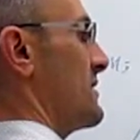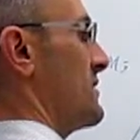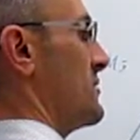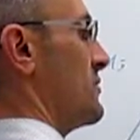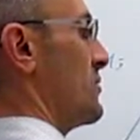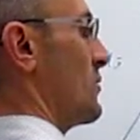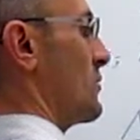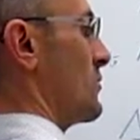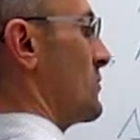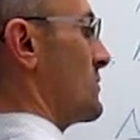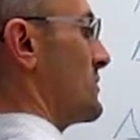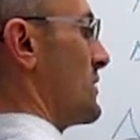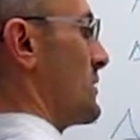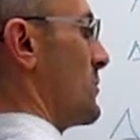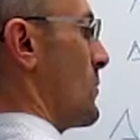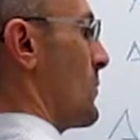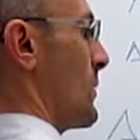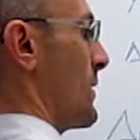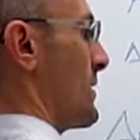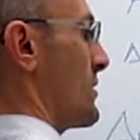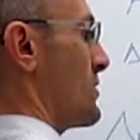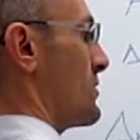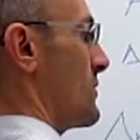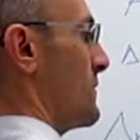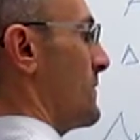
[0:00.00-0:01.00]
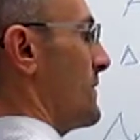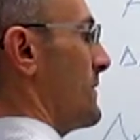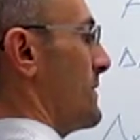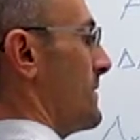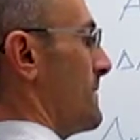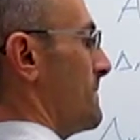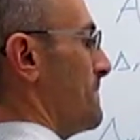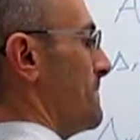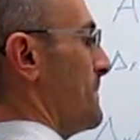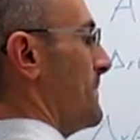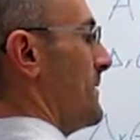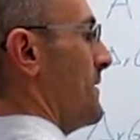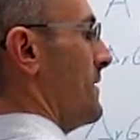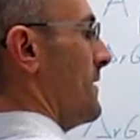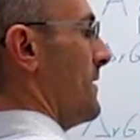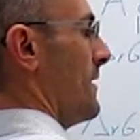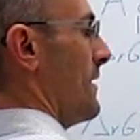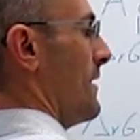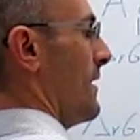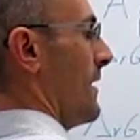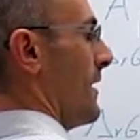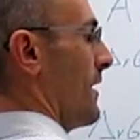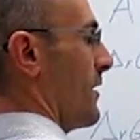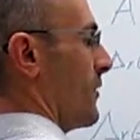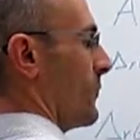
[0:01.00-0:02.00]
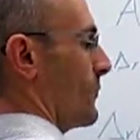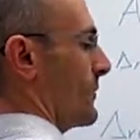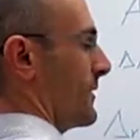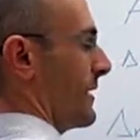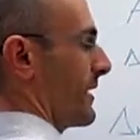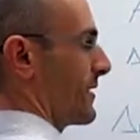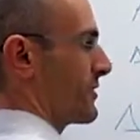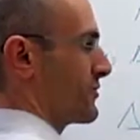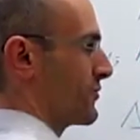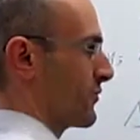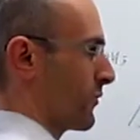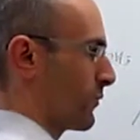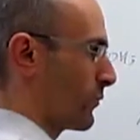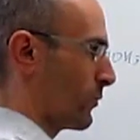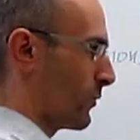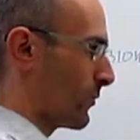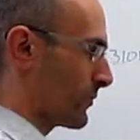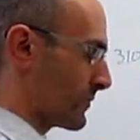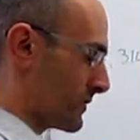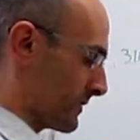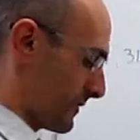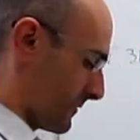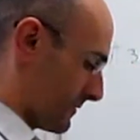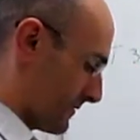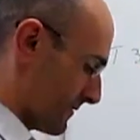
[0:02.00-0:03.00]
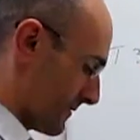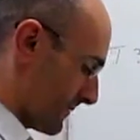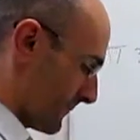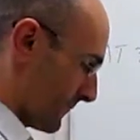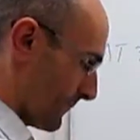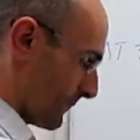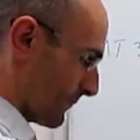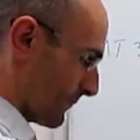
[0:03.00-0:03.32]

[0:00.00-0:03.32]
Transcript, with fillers: into consideration the uh, reaction quotient.